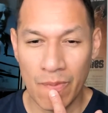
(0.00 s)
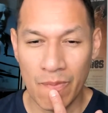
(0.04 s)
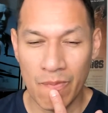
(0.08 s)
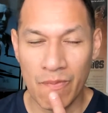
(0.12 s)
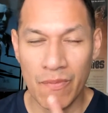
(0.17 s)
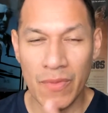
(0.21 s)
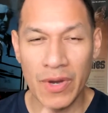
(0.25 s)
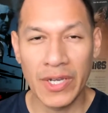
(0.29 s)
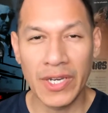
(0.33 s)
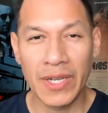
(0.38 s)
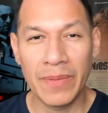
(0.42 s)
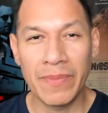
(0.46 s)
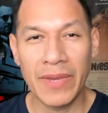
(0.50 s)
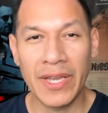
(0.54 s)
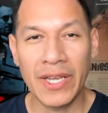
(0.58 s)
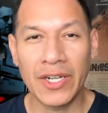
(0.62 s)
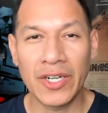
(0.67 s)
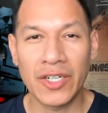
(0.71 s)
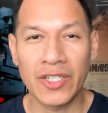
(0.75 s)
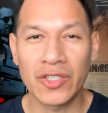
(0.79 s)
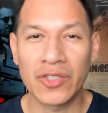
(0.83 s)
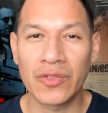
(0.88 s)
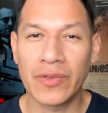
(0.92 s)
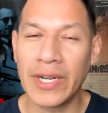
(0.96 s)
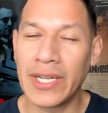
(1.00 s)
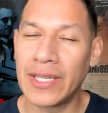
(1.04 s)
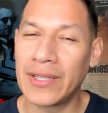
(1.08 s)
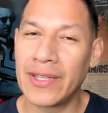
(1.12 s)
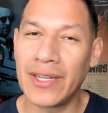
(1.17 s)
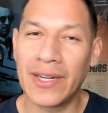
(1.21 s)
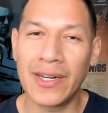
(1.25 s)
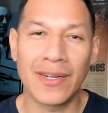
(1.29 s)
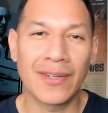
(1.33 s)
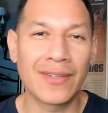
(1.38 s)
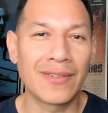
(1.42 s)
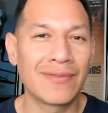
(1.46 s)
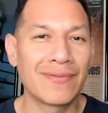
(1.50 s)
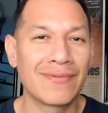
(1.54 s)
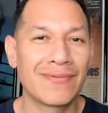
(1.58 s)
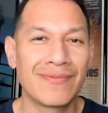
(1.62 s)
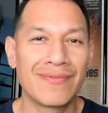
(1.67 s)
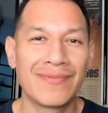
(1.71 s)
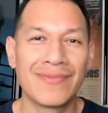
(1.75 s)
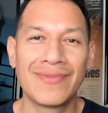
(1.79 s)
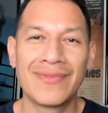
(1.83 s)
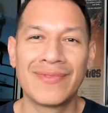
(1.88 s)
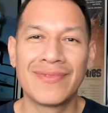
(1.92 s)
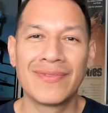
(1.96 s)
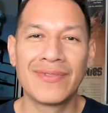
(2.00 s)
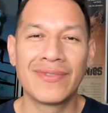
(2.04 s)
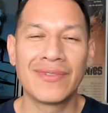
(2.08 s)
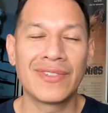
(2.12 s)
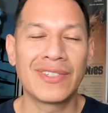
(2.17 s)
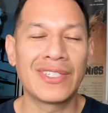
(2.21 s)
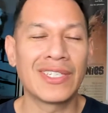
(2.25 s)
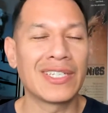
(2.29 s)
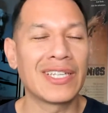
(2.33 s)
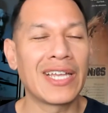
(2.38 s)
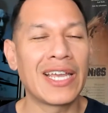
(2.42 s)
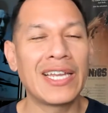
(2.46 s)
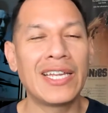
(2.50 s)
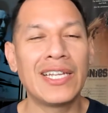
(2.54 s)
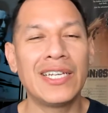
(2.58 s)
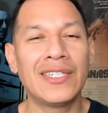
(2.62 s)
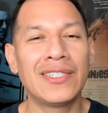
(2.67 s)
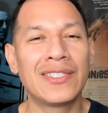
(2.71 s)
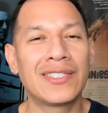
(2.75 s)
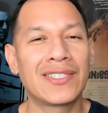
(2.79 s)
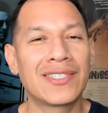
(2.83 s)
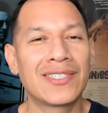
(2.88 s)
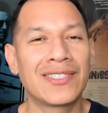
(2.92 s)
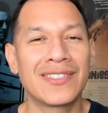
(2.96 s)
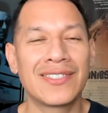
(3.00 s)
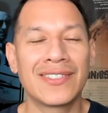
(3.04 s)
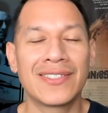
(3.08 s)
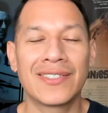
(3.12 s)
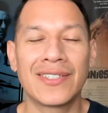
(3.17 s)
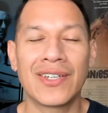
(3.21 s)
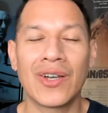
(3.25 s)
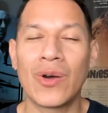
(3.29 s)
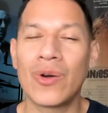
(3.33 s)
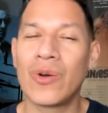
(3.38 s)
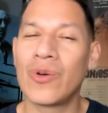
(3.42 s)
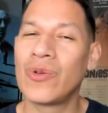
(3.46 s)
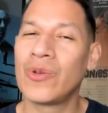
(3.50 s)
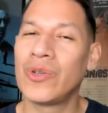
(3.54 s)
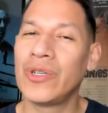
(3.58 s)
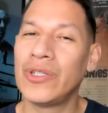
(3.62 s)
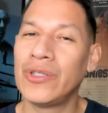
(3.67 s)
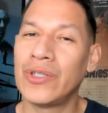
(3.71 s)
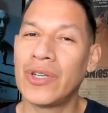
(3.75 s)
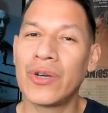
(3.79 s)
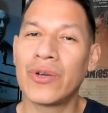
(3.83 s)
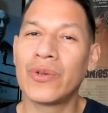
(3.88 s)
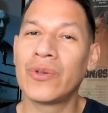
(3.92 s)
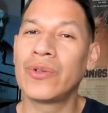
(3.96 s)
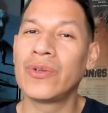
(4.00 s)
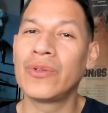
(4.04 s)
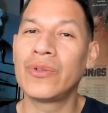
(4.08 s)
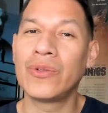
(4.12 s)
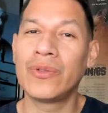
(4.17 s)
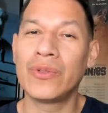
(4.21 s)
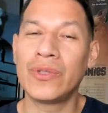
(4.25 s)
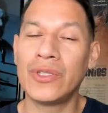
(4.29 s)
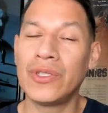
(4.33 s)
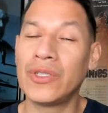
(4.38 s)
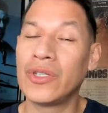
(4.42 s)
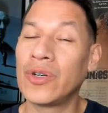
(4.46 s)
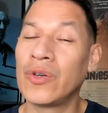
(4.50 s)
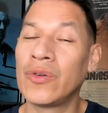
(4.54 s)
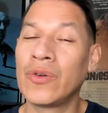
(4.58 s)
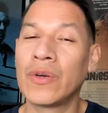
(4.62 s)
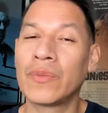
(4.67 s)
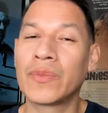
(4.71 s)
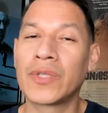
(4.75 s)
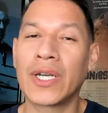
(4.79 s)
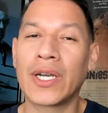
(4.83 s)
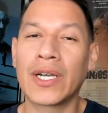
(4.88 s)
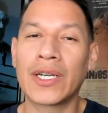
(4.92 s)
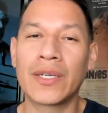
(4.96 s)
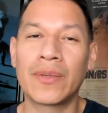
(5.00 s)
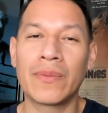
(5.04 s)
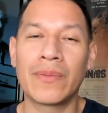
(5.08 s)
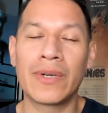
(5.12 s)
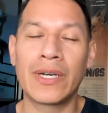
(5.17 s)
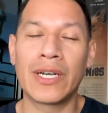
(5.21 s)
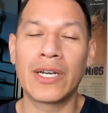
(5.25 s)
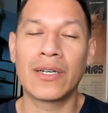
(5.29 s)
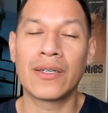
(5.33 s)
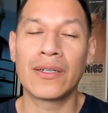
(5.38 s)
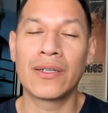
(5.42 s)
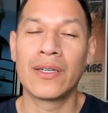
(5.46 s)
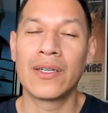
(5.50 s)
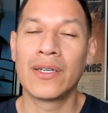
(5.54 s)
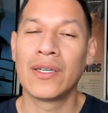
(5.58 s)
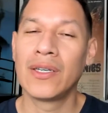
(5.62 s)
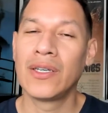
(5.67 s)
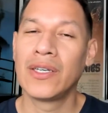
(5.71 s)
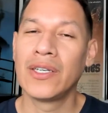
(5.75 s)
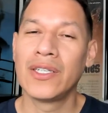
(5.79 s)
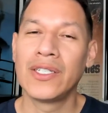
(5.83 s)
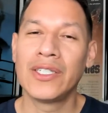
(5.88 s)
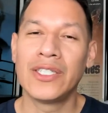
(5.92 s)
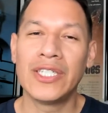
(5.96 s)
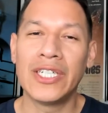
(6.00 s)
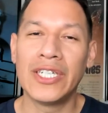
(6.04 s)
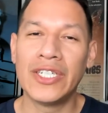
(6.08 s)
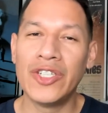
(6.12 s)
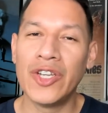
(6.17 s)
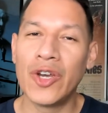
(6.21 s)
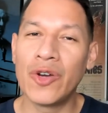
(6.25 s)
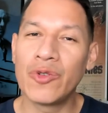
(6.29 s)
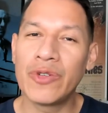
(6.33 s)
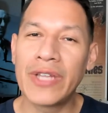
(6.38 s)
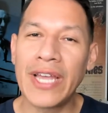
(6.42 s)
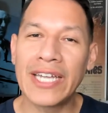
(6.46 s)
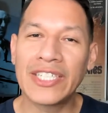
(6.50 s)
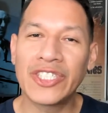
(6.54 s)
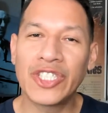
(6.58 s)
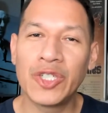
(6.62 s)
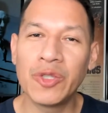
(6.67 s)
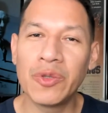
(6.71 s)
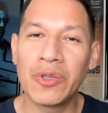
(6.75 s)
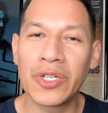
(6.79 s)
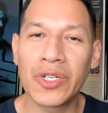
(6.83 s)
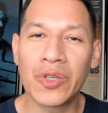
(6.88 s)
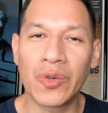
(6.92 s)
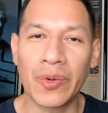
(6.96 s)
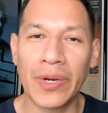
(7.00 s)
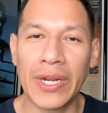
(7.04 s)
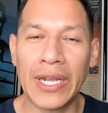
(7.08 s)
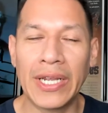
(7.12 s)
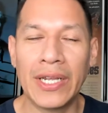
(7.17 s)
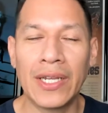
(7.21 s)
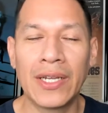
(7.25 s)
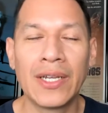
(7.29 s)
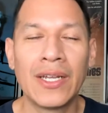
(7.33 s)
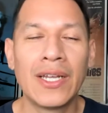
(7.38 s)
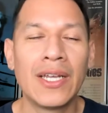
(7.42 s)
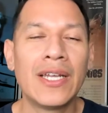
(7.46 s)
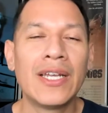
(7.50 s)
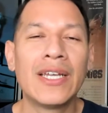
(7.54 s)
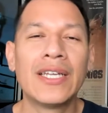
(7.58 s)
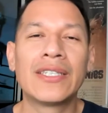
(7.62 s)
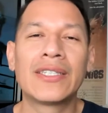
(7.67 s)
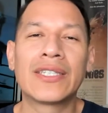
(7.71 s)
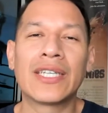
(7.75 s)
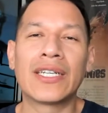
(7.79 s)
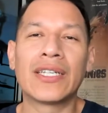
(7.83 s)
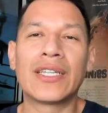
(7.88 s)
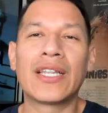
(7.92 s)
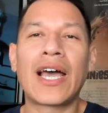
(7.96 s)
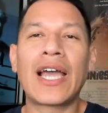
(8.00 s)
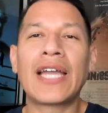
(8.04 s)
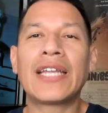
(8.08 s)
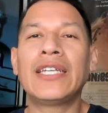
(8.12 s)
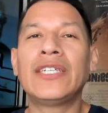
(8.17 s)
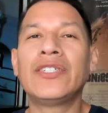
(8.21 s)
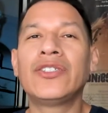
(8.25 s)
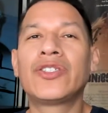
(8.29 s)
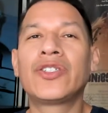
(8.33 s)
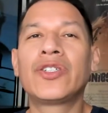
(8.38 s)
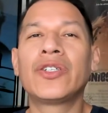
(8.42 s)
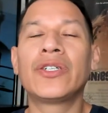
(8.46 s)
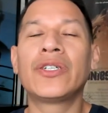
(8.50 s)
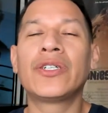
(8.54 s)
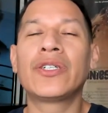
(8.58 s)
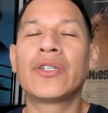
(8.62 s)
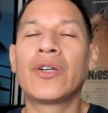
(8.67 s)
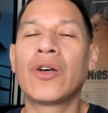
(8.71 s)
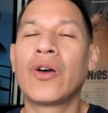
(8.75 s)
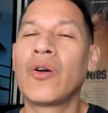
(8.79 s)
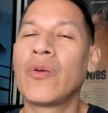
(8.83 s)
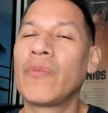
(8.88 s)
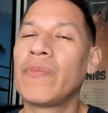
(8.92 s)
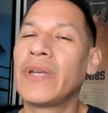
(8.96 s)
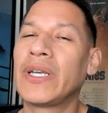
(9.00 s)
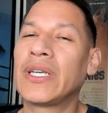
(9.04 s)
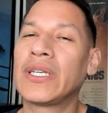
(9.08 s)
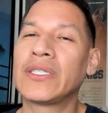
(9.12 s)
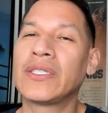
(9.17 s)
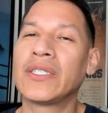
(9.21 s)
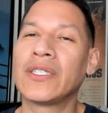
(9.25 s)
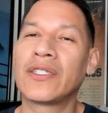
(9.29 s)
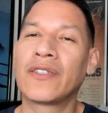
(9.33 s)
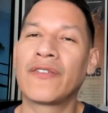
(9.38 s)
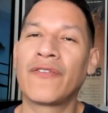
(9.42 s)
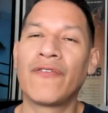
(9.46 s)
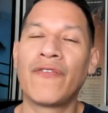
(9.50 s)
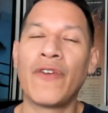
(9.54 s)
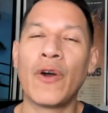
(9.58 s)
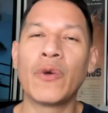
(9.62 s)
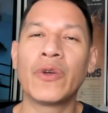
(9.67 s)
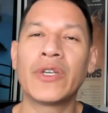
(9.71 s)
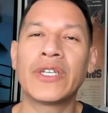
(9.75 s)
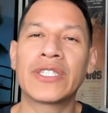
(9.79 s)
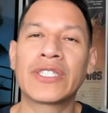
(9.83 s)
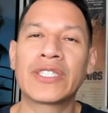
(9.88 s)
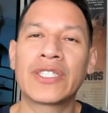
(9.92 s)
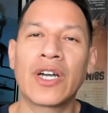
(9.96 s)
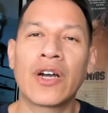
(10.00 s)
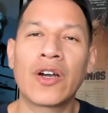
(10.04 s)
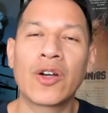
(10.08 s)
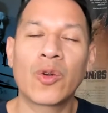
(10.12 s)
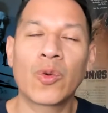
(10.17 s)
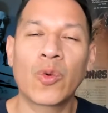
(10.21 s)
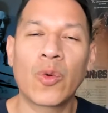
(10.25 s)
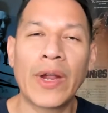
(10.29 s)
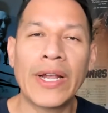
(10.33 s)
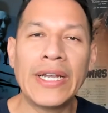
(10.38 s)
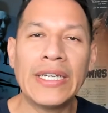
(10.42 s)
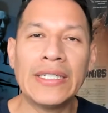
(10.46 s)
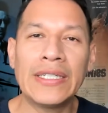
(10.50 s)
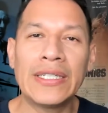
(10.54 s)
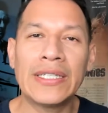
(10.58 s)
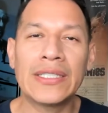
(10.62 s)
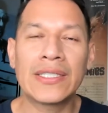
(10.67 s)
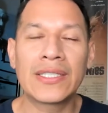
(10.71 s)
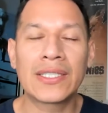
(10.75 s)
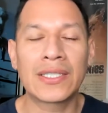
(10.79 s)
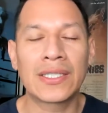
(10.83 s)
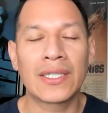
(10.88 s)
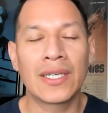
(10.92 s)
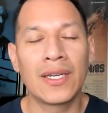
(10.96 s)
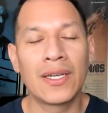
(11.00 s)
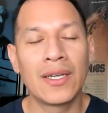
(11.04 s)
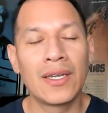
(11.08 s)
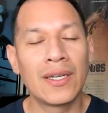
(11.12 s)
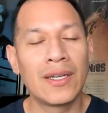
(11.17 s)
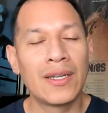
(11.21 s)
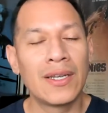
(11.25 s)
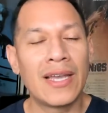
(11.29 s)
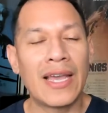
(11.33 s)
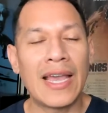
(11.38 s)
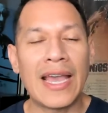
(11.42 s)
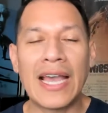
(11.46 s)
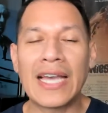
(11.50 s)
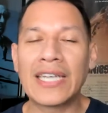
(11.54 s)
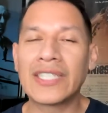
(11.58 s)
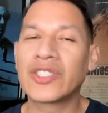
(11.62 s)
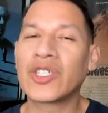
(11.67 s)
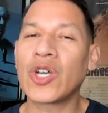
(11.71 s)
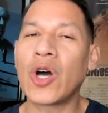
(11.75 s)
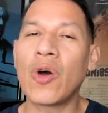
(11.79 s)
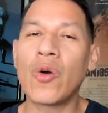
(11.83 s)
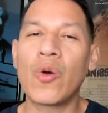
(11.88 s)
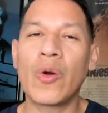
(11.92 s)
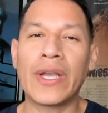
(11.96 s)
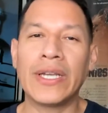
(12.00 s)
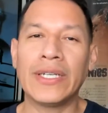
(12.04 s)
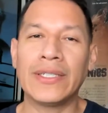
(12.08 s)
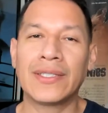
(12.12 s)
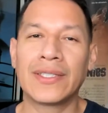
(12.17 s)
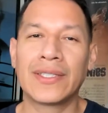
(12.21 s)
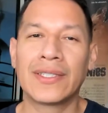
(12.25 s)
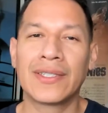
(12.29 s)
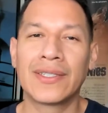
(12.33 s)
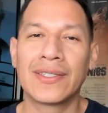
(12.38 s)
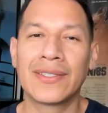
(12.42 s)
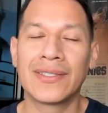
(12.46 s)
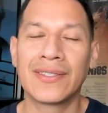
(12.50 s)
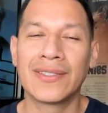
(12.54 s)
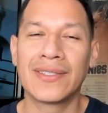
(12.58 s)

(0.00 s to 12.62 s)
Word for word: money makers right there. The ladies, oh, you know who you know who I'm talking about. You know that you agree. The lighting's good because it's focused on greatness as always.